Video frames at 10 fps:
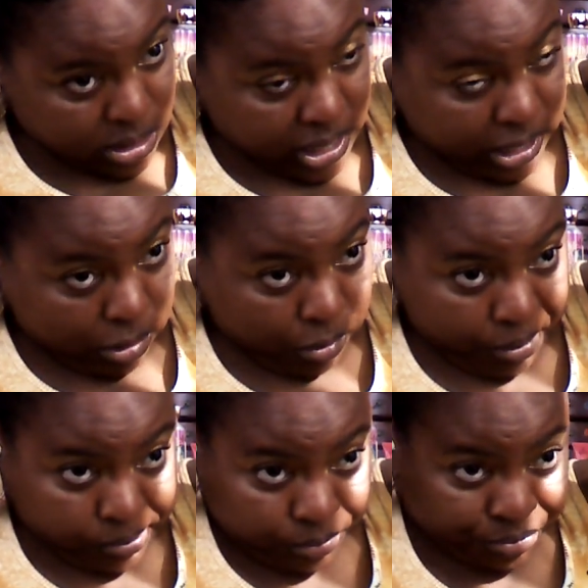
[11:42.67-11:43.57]
Now,
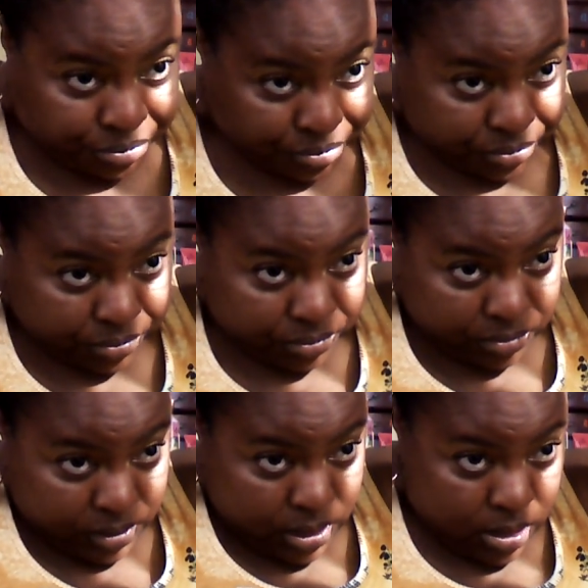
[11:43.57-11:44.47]

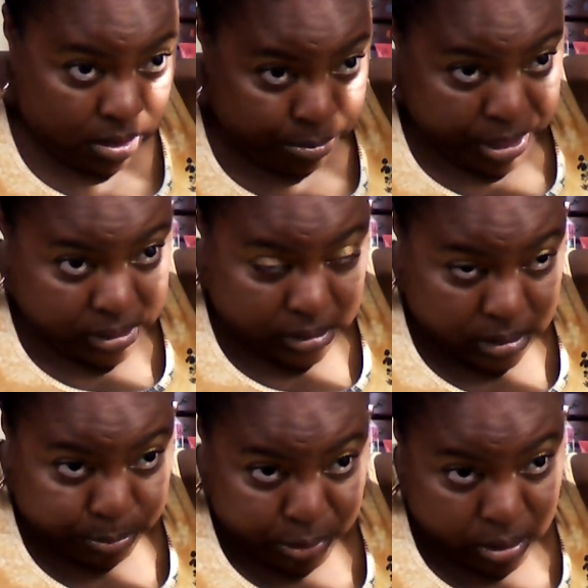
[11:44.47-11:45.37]
I'm
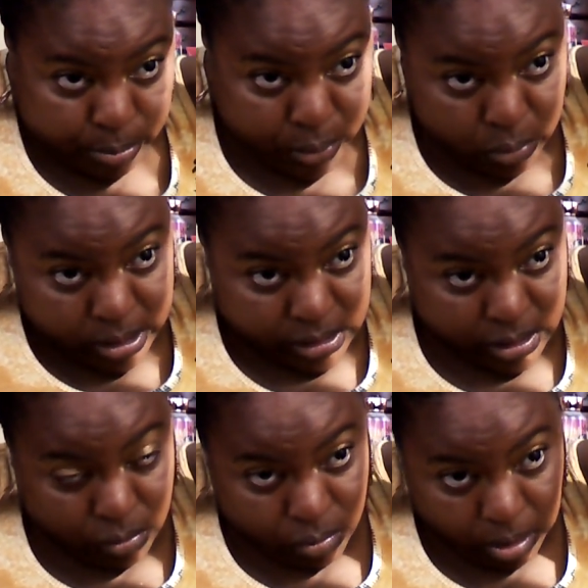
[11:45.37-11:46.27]
basically putting a
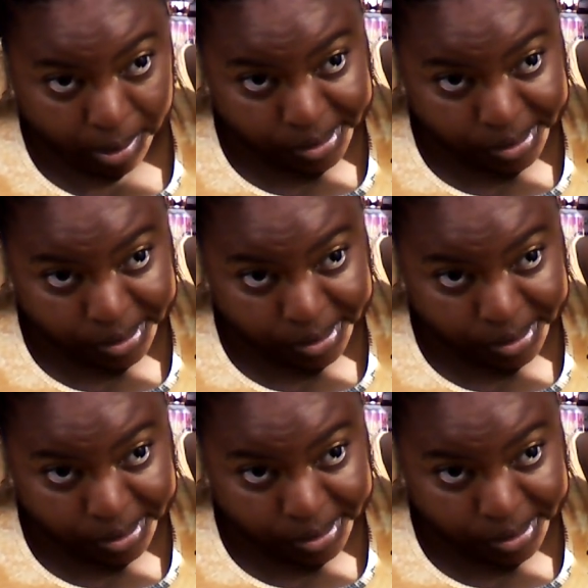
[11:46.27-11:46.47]
ponytail